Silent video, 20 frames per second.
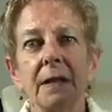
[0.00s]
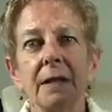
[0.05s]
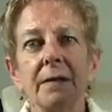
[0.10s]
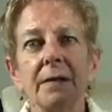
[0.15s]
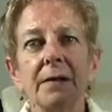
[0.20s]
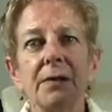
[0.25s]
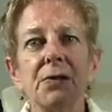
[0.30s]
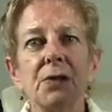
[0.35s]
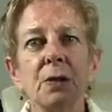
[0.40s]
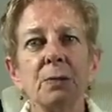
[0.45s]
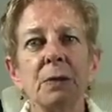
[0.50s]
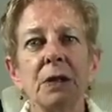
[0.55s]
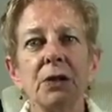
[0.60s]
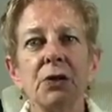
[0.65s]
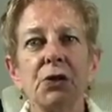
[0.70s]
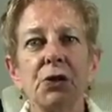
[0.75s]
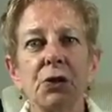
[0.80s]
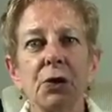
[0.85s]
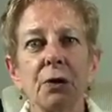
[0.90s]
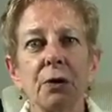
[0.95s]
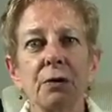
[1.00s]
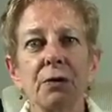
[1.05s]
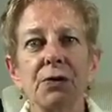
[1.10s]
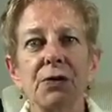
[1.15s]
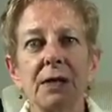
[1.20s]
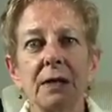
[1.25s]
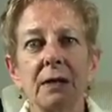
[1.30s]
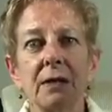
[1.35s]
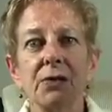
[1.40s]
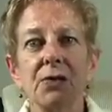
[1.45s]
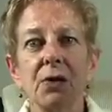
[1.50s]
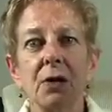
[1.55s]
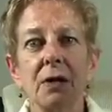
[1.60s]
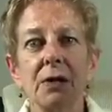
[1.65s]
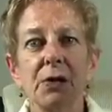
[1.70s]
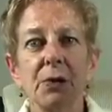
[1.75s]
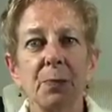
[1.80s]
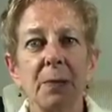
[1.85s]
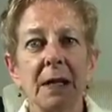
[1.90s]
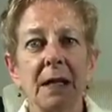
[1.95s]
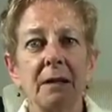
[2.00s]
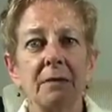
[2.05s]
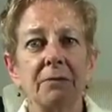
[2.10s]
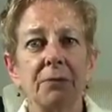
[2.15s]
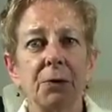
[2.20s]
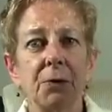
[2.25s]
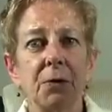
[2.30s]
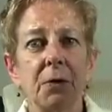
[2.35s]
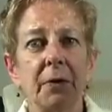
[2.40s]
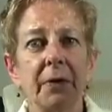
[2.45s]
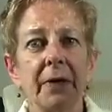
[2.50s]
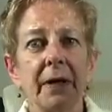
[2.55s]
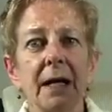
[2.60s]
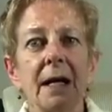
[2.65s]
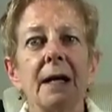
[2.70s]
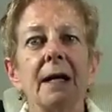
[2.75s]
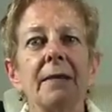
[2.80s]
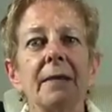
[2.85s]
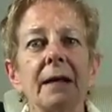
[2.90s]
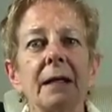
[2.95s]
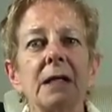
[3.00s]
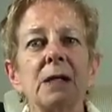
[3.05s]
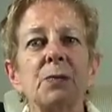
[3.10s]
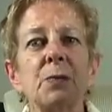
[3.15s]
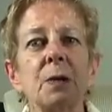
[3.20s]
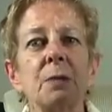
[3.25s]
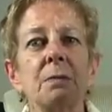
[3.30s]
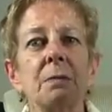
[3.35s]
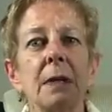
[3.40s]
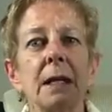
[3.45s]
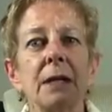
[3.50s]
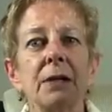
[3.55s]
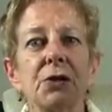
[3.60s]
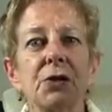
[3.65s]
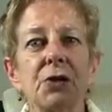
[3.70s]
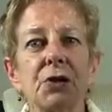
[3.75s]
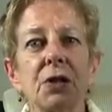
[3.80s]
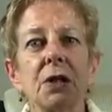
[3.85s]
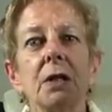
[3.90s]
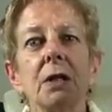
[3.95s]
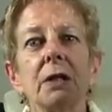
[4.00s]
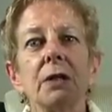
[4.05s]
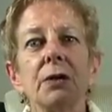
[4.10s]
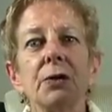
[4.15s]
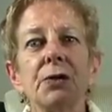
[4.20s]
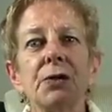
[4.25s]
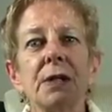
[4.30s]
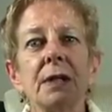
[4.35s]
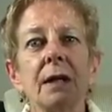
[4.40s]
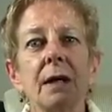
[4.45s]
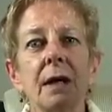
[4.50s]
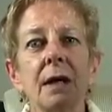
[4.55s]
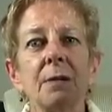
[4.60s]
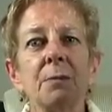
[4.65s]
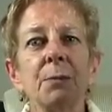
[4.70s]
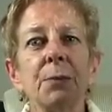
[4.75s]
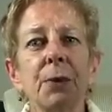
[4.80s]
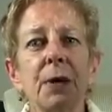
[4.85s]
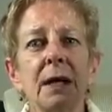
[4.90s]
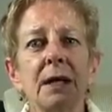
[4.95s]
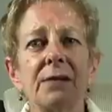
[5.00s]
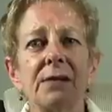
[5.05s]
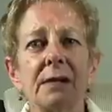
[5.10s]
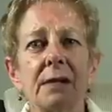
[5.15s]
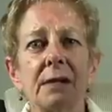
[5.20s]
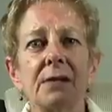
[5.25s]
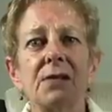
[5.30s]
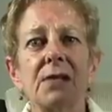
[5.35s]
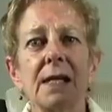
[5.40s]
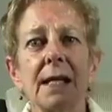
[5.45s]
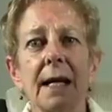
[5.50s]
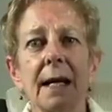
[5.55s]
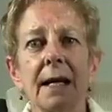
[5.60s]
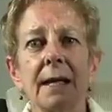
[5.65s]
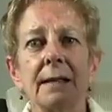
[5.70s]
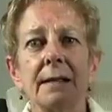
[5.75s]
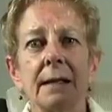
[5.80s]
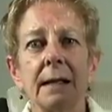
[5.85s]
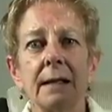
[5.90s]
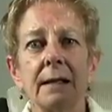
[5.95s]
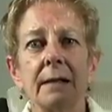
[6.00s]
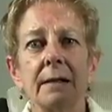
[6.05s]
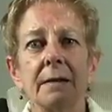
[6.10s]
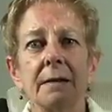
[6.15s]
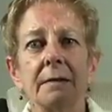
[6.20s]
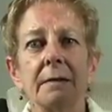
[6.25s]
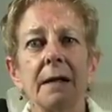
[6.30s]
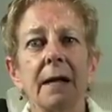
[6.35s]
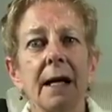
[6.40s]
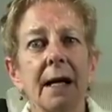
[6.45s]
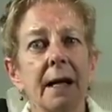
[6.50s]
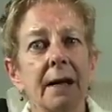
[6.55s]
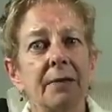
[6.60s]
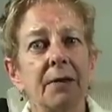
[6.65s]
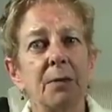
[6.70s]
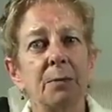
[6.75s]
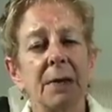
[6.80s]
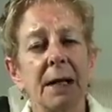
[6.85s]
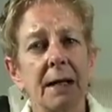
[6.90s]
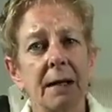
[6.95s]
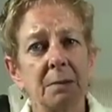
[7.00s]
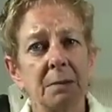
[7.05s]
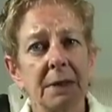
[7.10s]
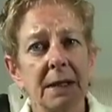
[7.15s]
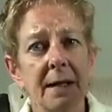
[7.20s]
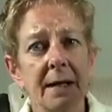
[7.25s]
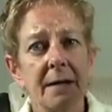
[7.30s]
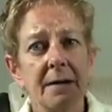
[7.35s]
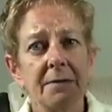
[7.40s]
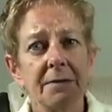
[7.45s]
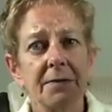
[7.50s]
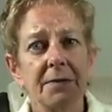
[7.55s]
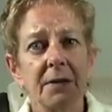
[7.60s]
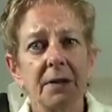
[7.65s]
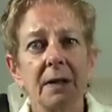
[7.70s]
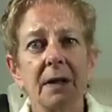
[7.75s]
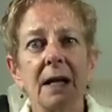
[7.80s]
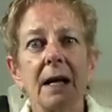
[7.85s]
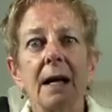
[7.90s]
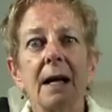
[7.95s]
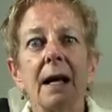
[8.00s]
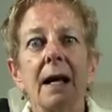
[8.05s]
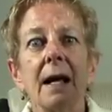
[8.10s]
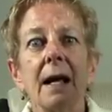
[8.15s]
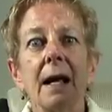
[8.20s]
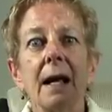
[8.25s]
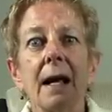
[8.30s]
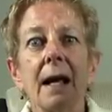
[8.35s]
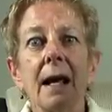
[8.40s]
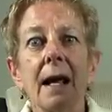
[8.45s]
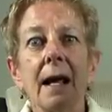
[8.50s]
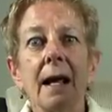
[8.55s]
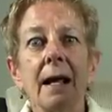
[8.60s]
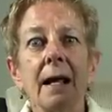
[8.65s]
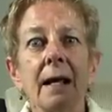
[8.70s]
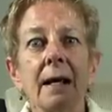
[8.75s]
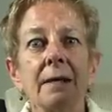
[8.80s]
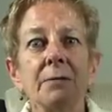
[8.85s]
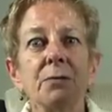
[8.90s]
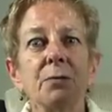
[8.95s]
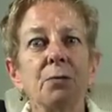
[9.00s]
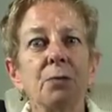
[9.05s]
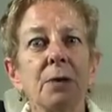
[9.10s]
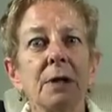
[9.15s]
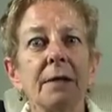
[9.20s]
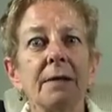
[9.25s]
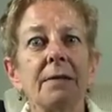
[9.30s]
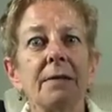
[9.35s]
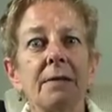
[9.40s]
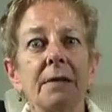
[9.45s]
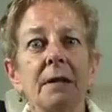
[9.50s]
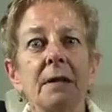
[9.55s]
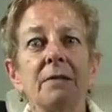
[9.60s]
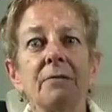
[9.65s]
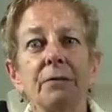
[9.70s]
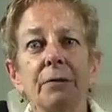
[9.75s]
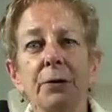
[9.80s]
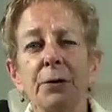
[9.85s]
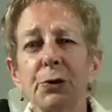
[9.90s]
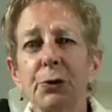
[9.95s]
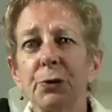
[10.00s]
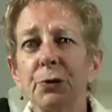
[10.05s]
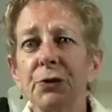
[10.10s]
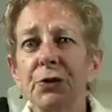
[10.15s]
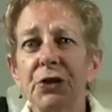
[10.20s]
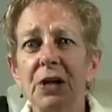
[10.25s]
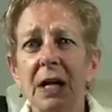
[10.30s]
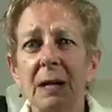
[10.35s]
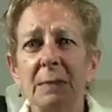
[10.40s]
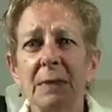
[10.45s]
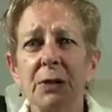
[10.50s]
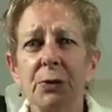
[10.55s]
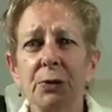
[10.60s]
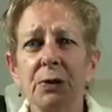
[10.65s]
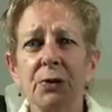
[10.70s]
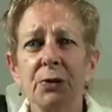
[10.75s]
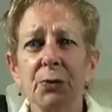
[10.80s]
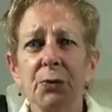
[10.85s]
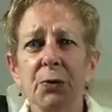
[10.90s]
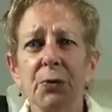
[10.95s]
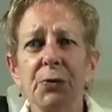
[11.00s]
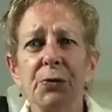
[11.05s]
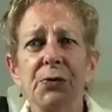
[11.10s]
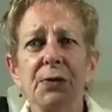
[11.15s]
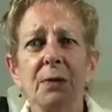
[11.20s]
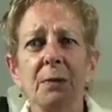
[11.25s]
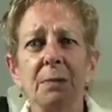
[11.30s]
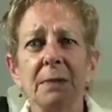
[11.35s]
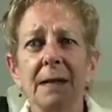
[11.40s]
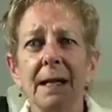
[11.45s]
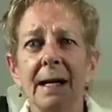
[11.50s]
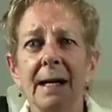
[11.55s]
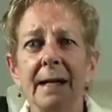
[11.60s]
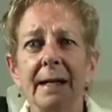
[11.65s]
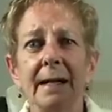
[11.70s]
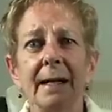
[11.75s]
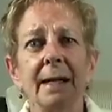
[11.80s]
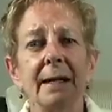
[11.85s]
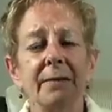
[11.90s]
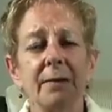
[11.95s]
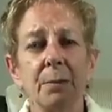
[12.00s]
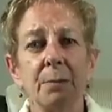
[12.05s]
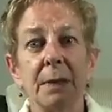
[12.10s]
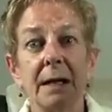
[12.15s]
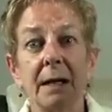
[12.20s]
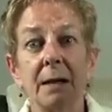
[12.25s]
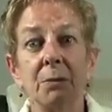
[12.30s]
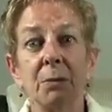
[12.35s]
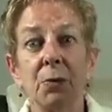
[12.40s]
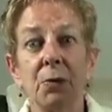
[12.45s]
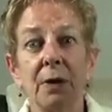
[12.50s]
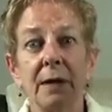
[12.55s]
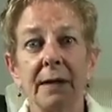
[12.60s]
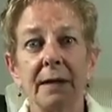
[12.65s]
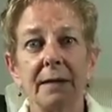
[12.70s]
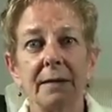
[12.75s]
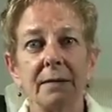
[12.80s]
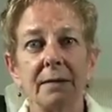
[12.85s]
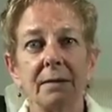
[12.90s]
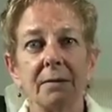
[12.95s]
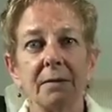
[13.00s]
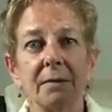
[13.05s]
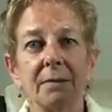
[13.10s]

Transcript: This image shows an exhaust manifold that has been meshed using unprocessed CAD data at the bottom left and with the virtual geometry tools applied at the bottom right.